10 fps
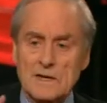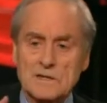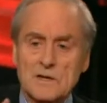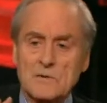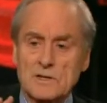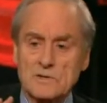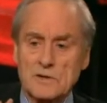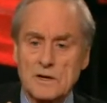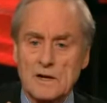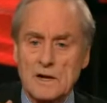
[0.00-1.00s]
Yeah, here's the
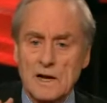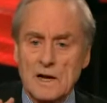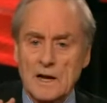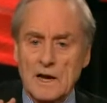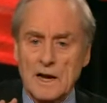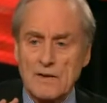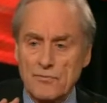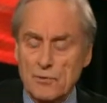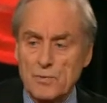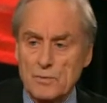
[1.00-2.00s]
question.
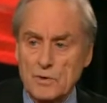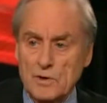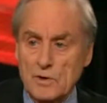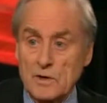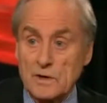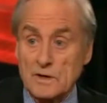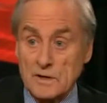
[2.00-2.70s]
If Rupert Murdoch